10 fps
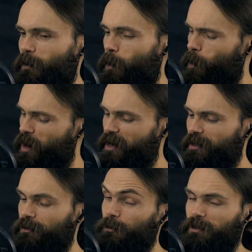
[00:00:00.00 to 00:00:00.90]
While
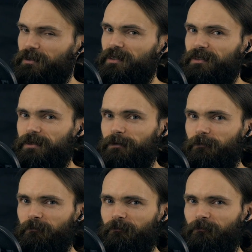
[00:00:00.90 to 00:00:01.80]
doing that,
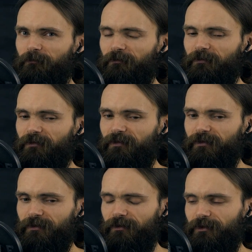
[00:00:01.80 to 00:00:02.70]

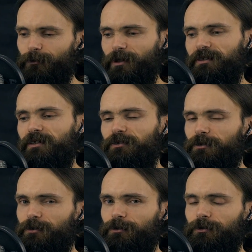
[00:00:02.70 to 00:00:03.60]
what I
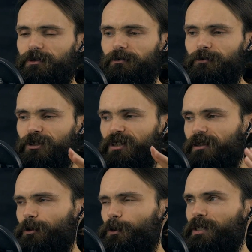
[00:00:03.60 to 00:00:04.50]
told you, the
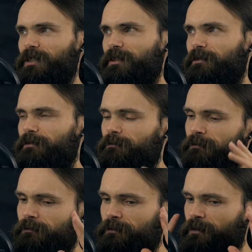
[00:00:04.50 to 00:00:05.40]
shadowing,
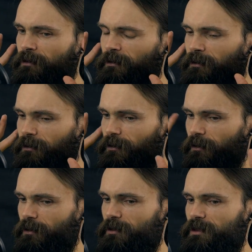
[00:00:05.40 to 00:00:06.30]

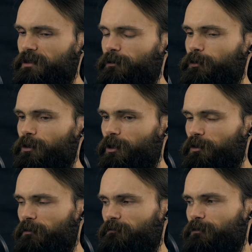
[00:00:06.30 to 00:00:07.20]
listening to a
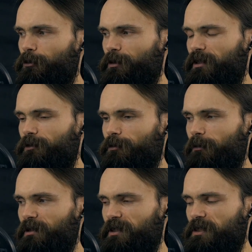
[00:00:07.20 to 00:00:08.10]
lot of Korean
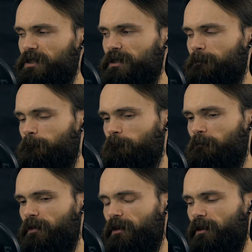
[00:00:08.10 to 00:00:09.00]
dramas,
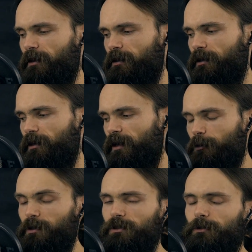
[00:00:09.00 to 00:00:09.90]
I
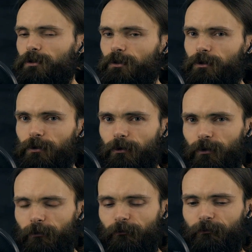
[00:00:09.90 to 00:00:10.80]
was also
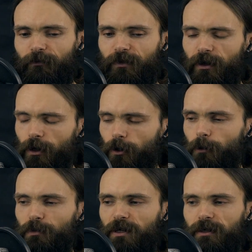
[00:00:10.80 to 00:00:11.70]

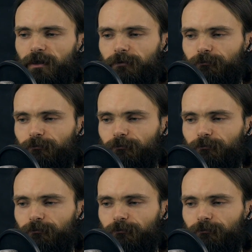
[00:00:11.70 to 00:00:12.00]
copying.